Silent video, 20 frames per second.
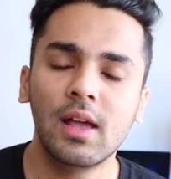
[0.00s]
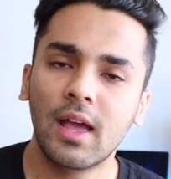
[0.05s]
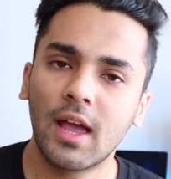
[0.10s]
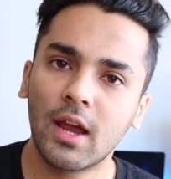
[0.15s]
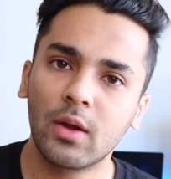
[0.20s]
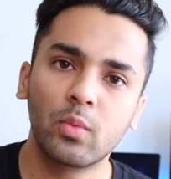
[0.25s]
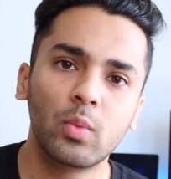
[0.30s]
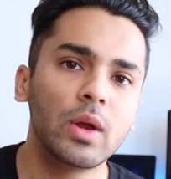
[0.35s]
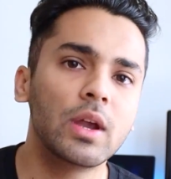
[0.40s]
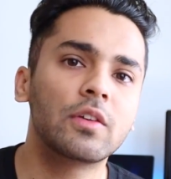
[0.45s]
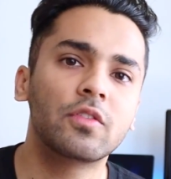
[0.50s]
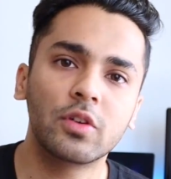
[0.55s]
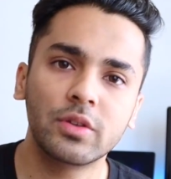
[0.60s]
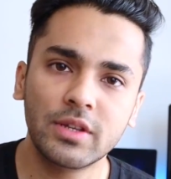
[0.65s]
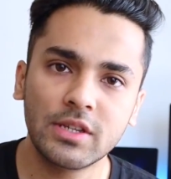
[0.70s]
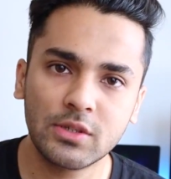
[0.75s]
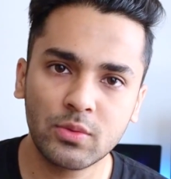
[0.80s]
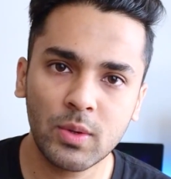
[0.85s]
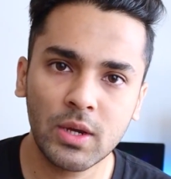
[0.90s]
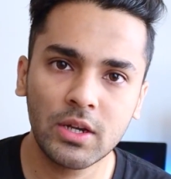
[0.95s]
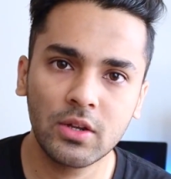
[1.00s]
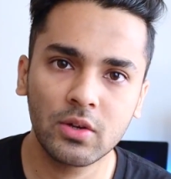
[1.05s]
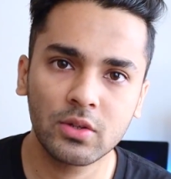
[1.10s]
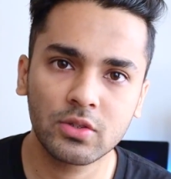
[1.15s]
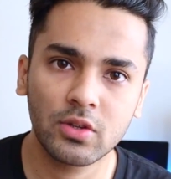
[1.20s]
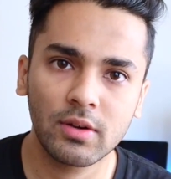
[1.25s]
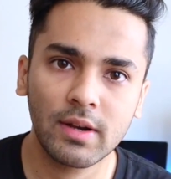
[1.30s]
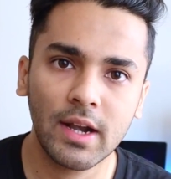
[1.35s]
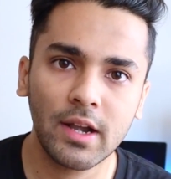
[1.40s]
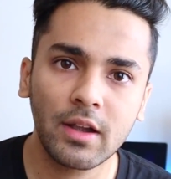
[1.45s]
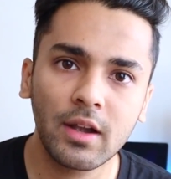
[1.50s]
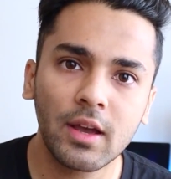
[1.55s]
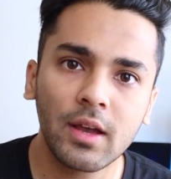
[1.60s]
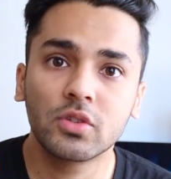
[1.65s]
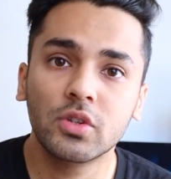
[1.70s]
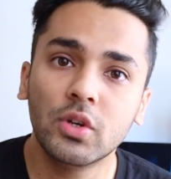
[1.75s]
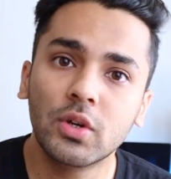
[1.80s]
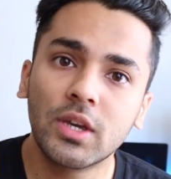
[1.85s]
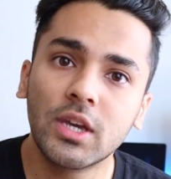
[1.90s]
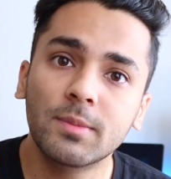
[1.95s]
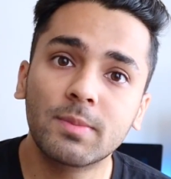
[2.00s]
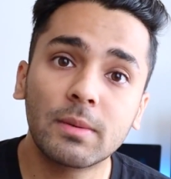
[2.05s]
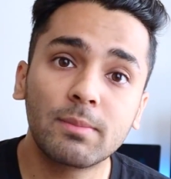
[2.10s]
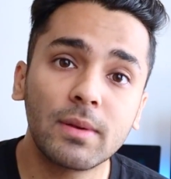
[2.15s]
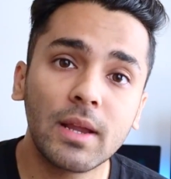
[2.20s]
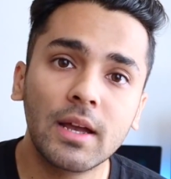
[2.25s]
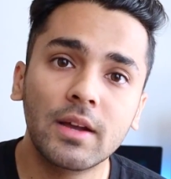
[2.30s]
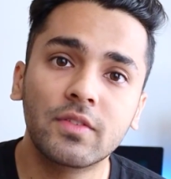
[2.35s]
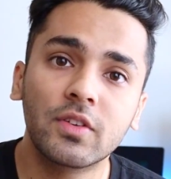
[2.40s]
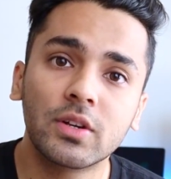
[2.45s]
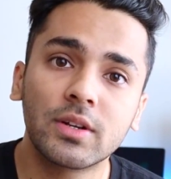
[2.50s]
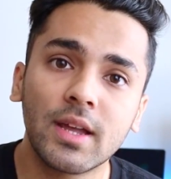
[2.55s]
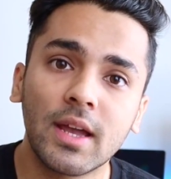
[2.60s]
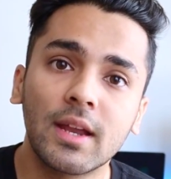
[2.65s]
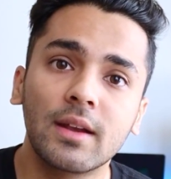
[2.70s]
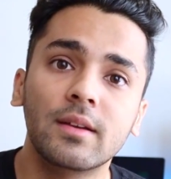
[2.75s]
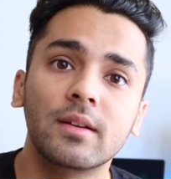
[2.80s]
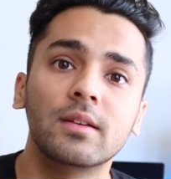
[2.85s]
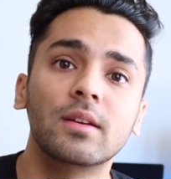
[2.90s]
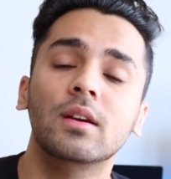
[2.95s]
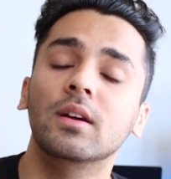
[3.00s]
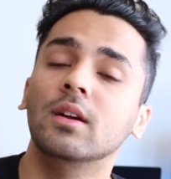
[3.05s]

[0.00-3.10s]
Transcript: and wait for these videos all right so you keep applying for 10